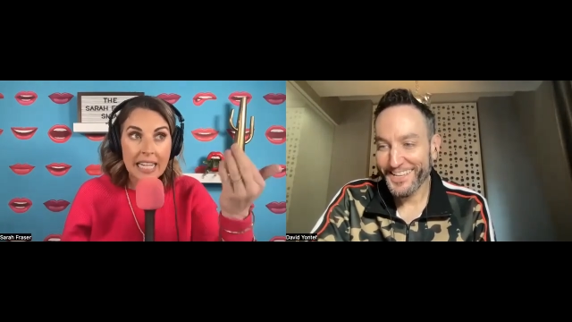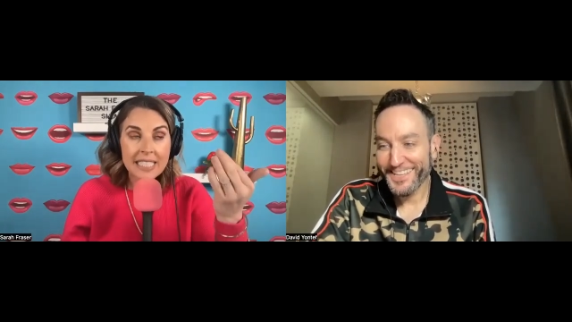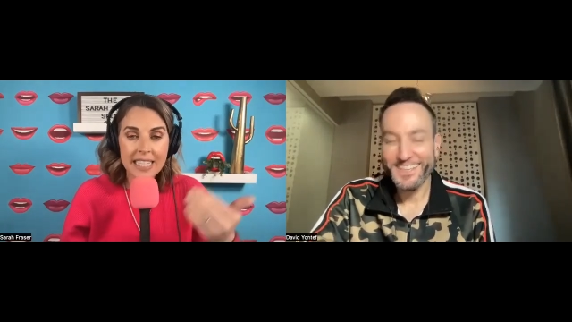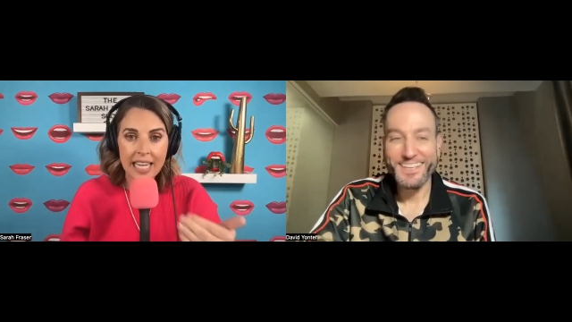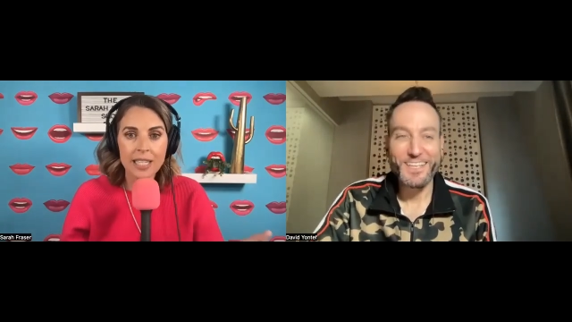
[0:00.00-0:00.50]

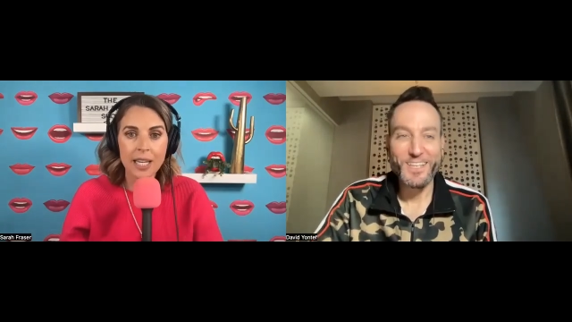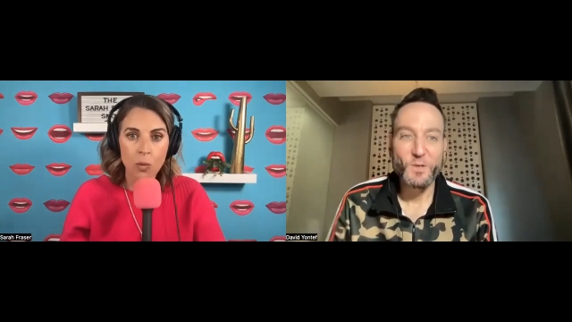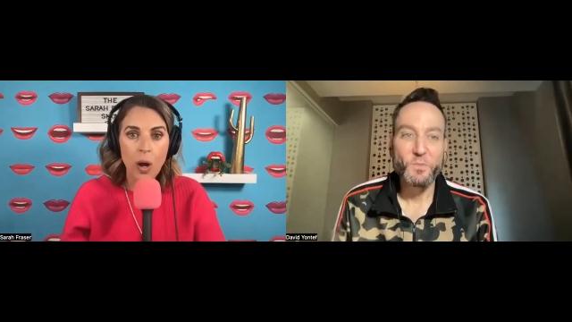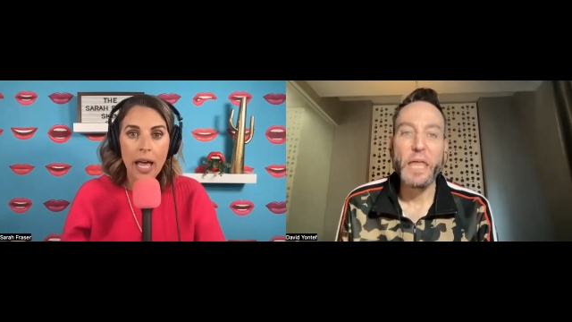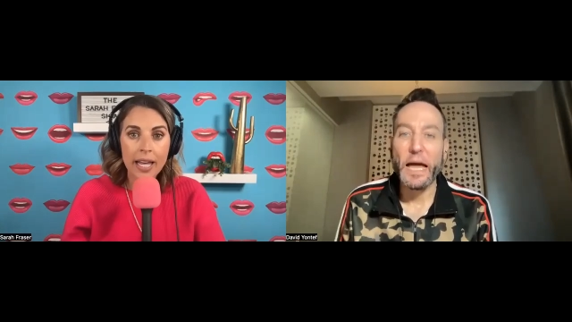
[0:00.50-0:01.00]
Speaker 1: that's the
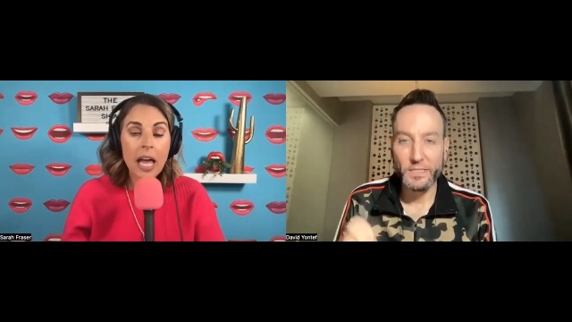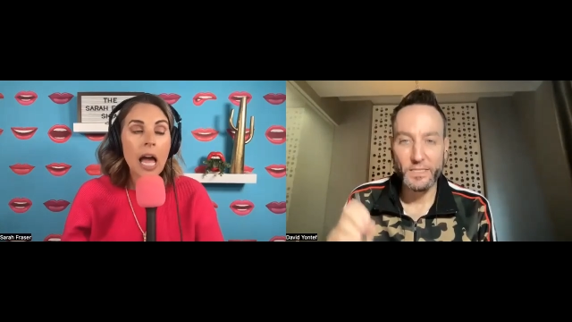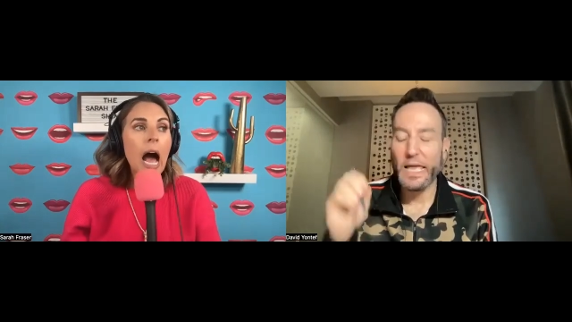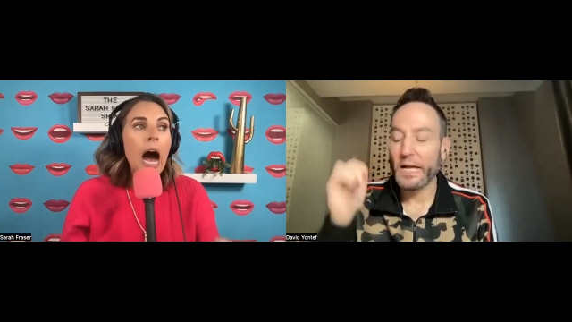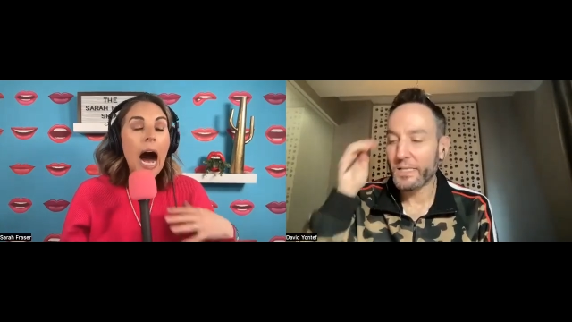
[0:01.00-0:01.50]
only way.
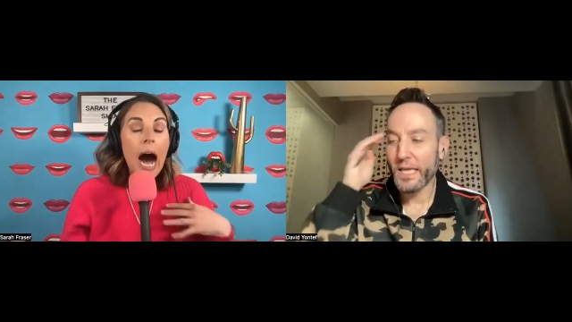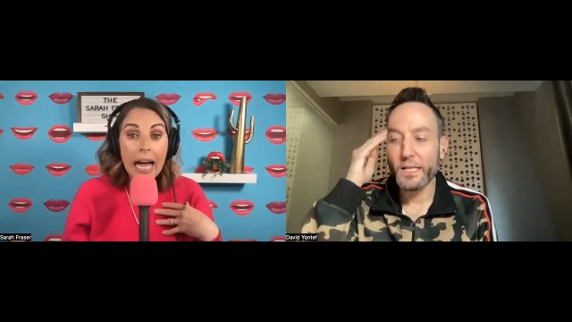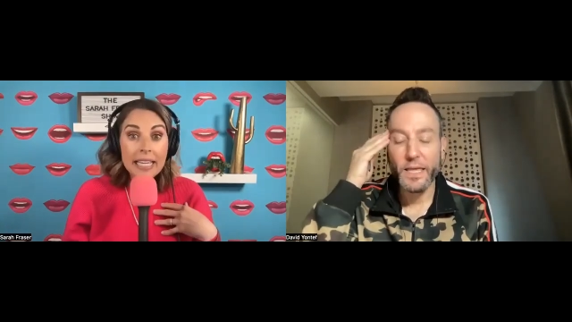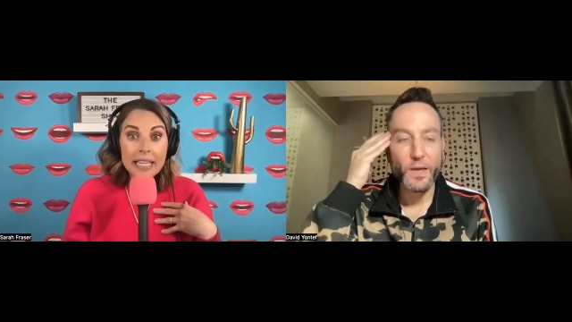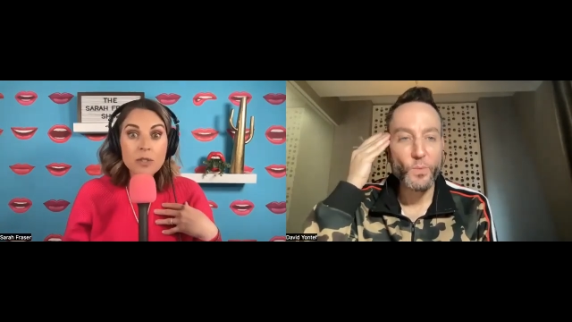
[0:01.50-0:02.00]
That's that's
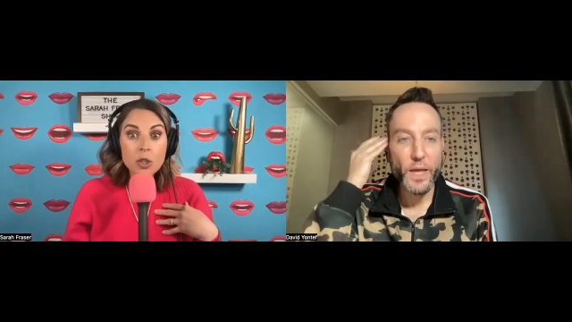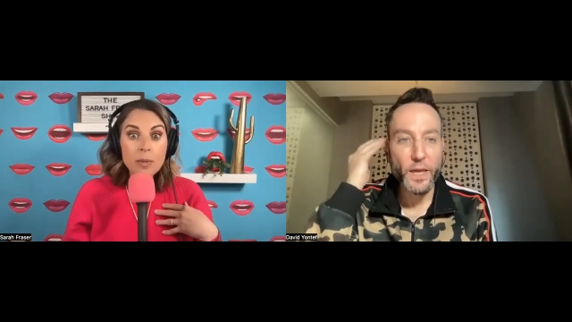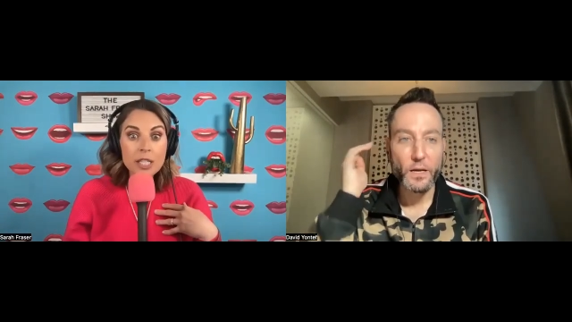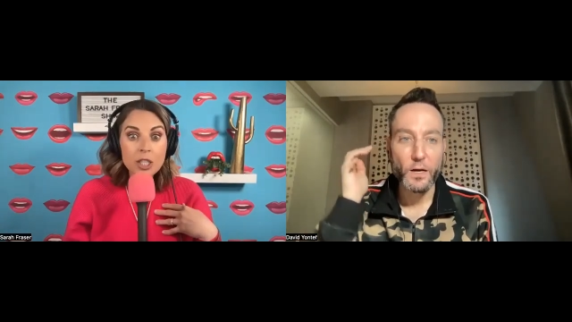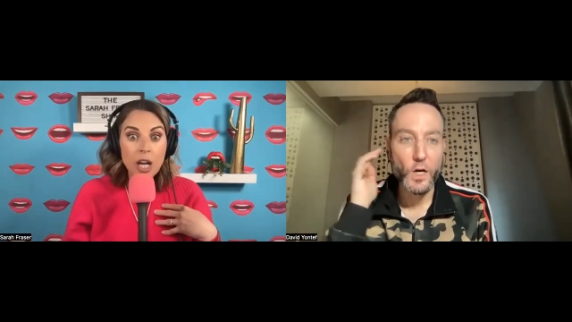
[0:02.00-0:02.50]
I the LA way,
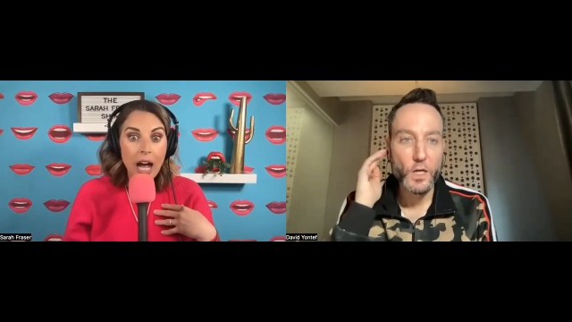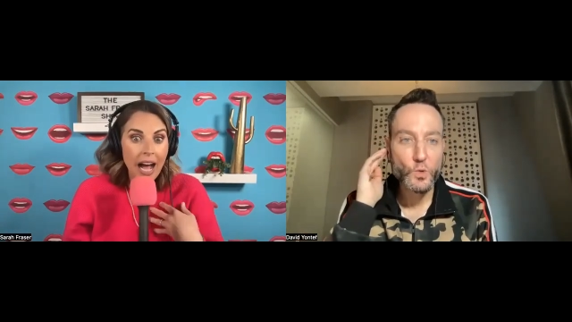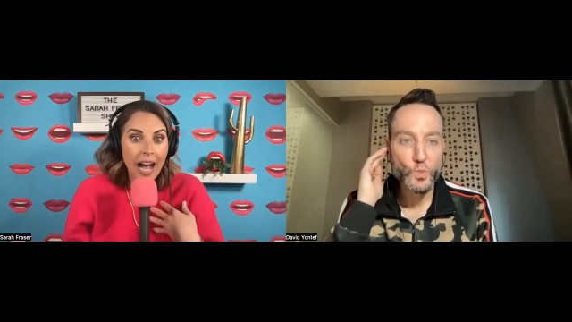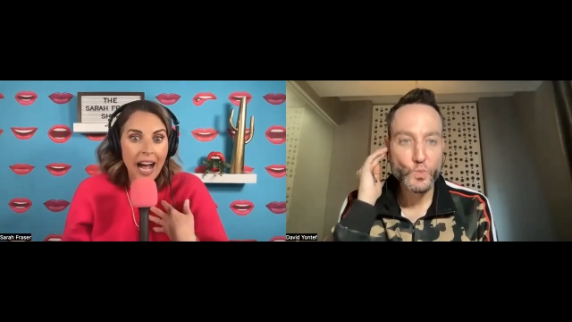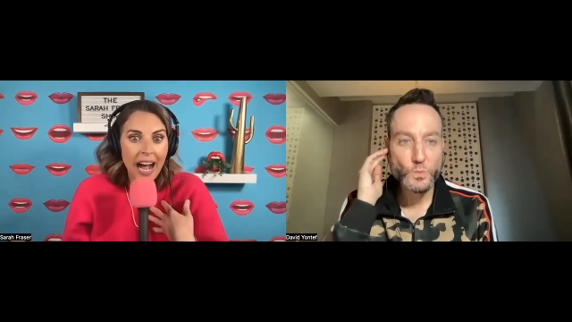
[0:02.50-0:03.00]
many-
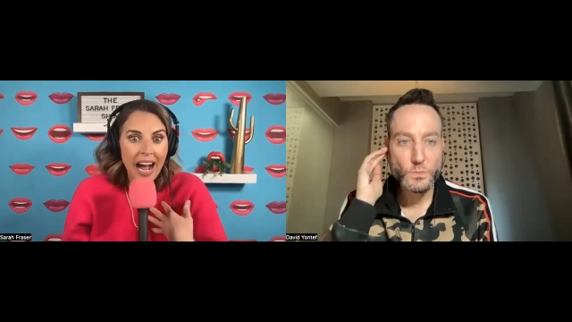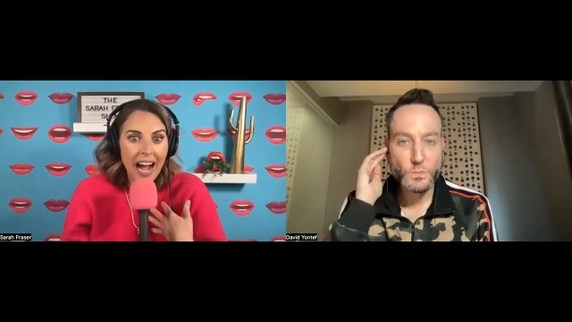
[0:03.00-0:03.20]
girl.